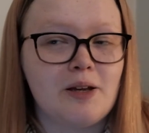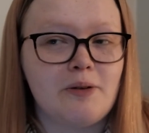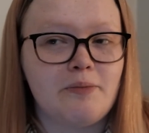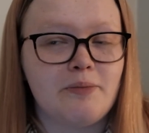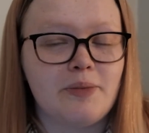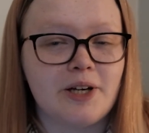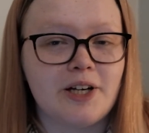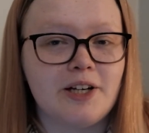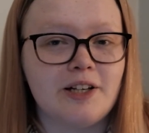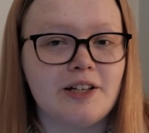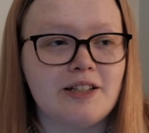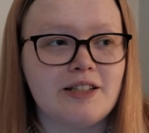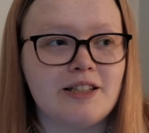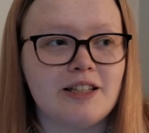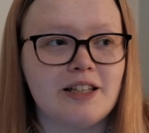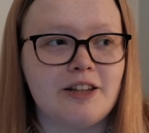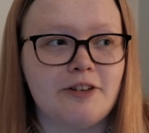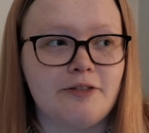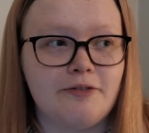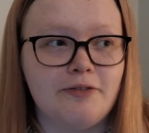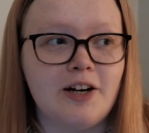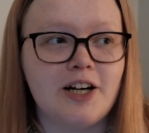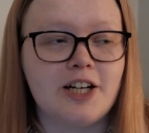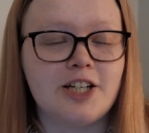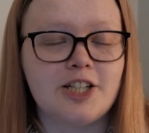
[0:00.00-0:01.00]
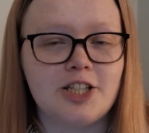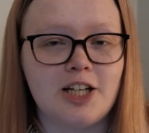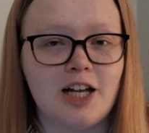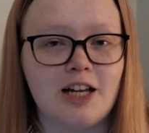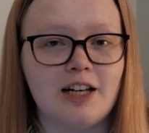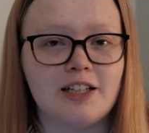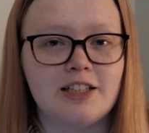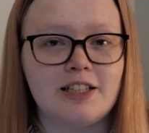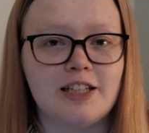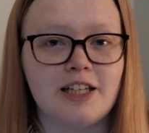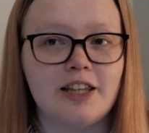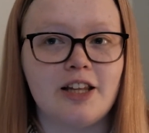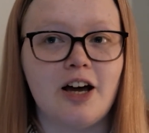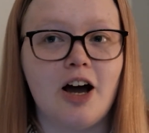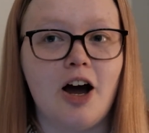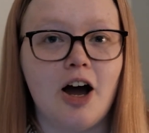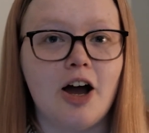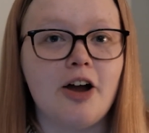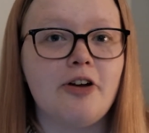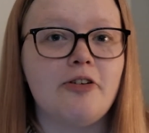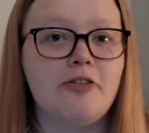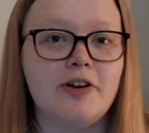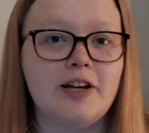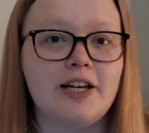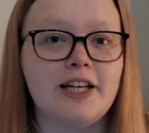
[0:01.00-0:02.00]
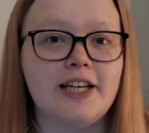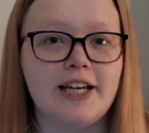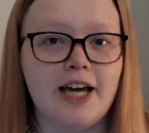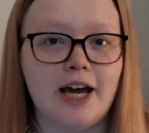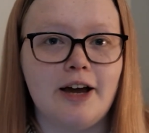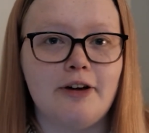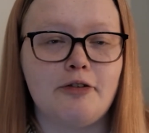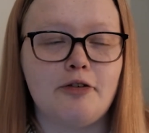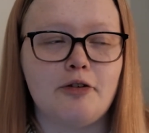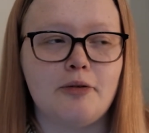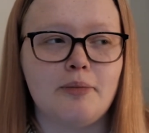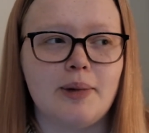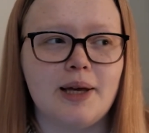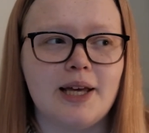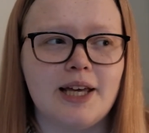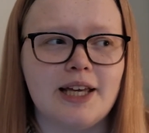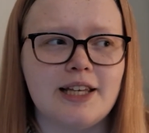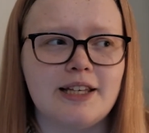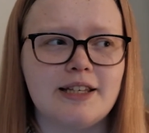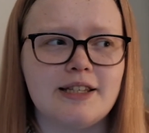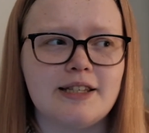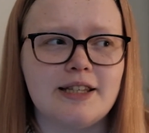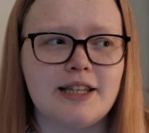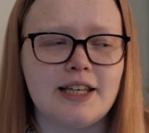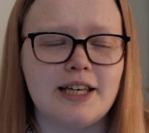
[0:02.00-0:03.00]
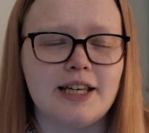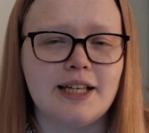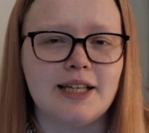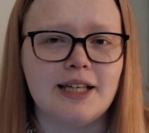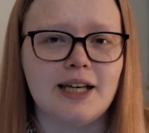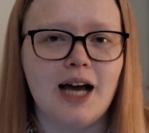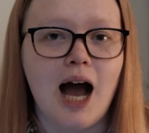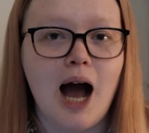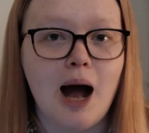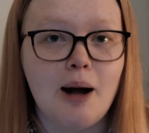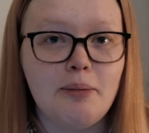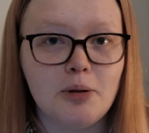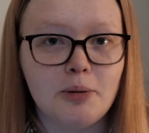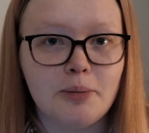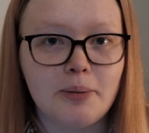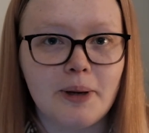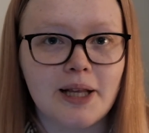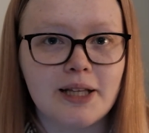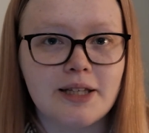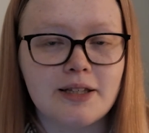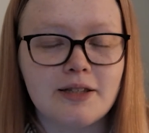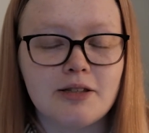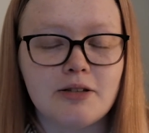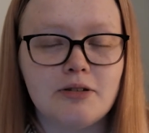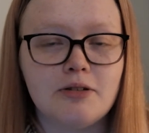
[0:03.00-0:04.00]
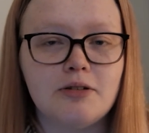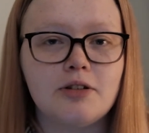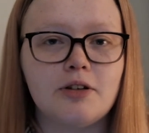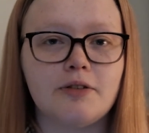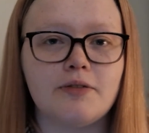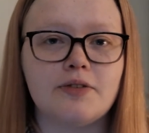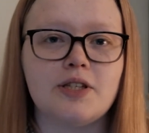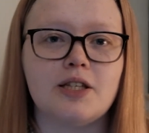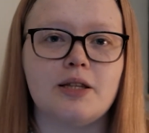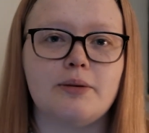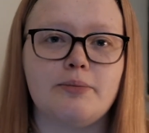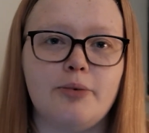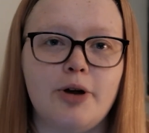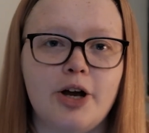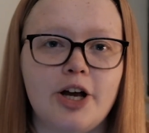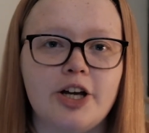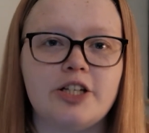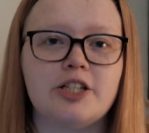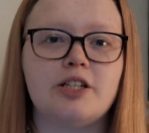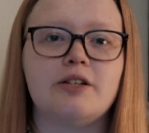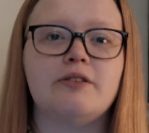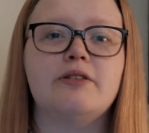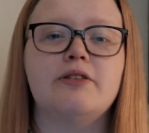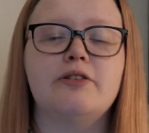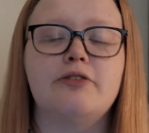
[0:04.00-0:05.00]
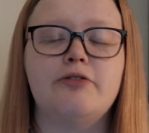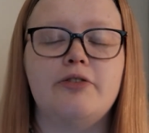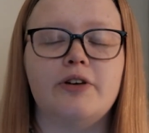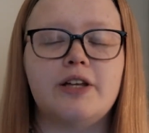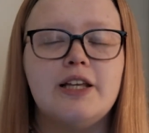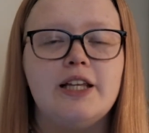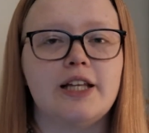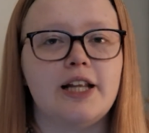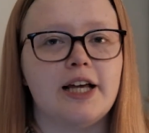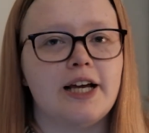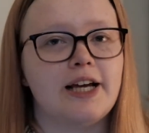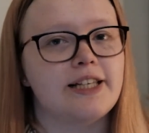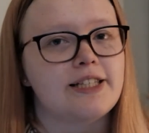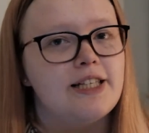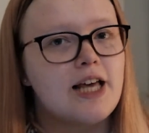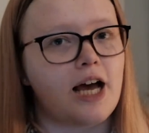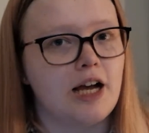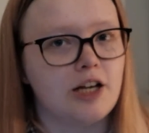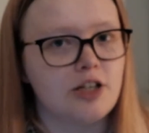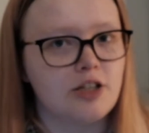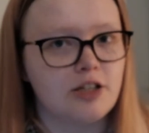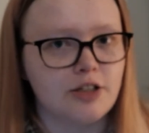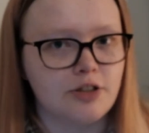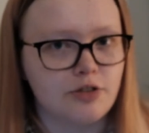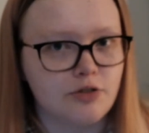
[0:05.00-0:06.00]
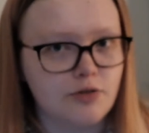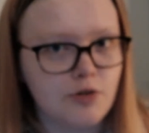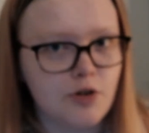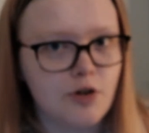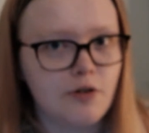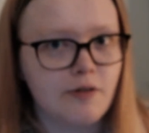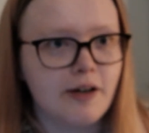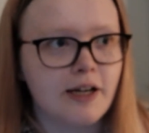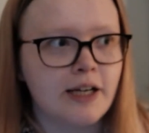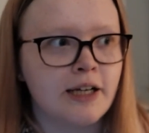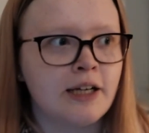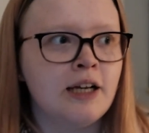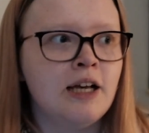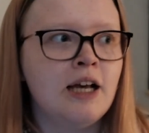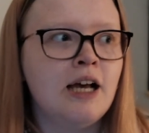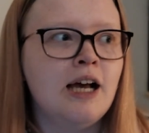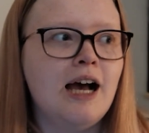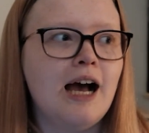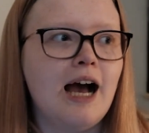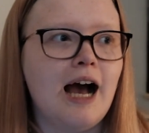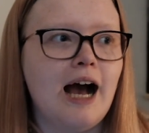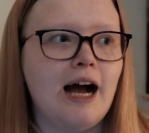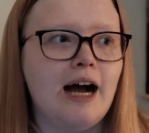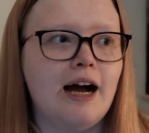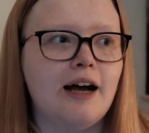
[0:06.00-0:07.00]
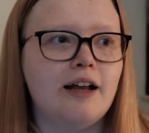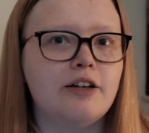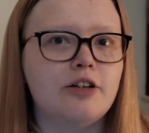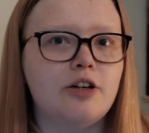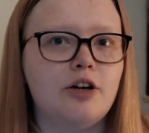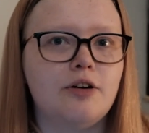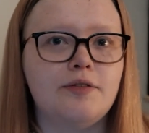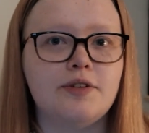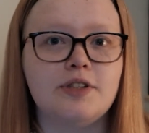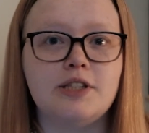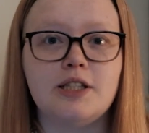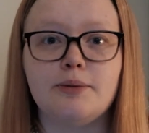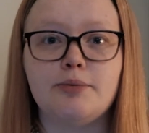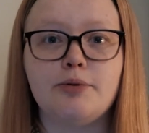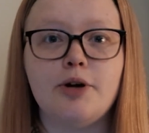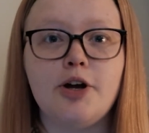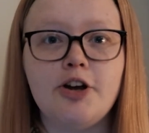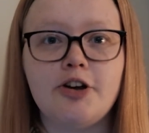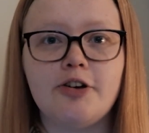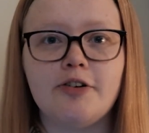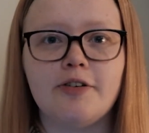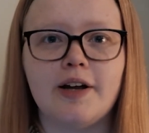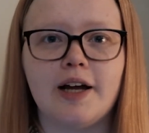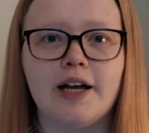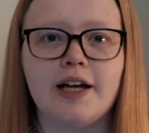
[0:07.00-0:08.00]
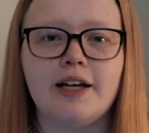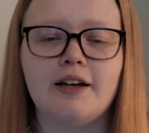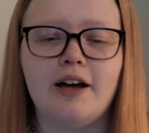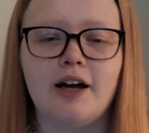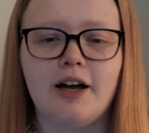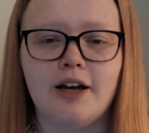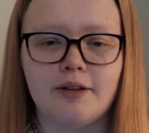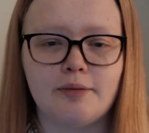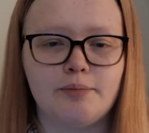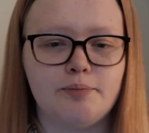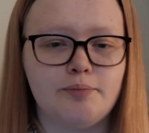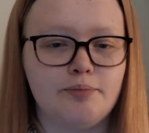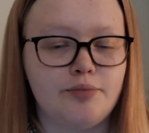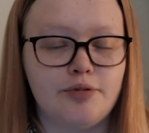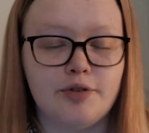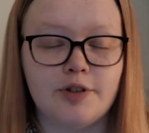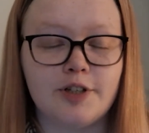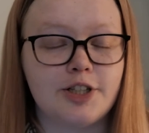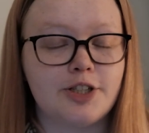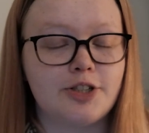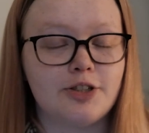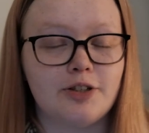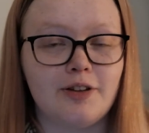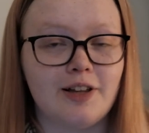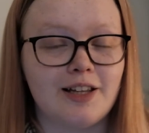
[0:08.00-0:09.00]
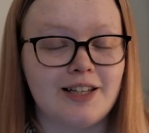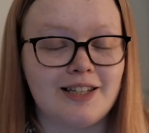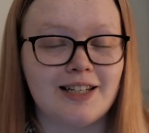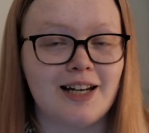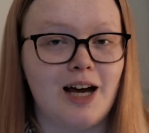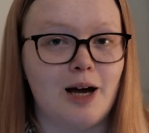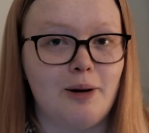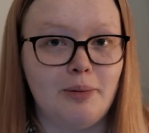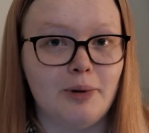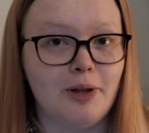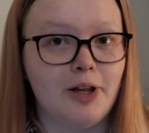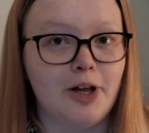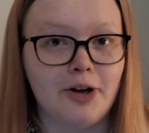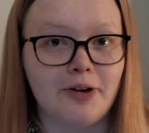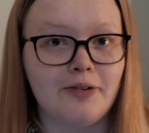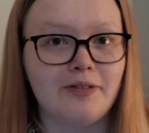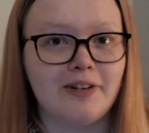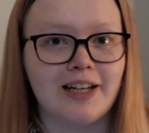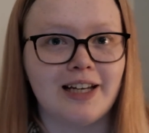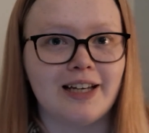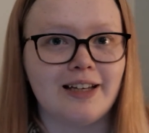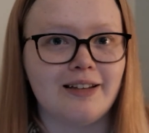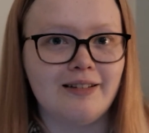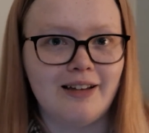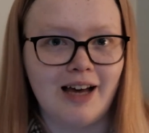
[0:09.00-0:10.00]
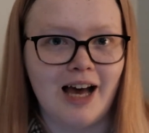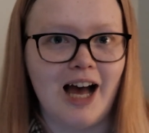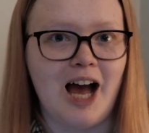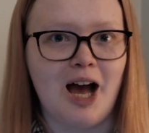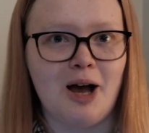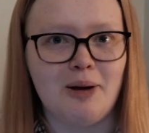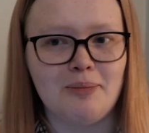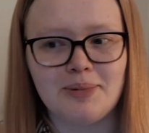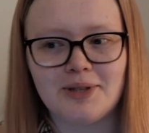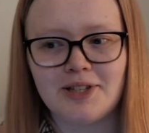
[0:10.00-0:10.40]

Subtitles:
Because the functionality that I really get from it is the Apple Pencil, and obviously the pressure and the feeling like it's actually drawing, and obviously Procreate. I'm pretty sure that's an Apple only app.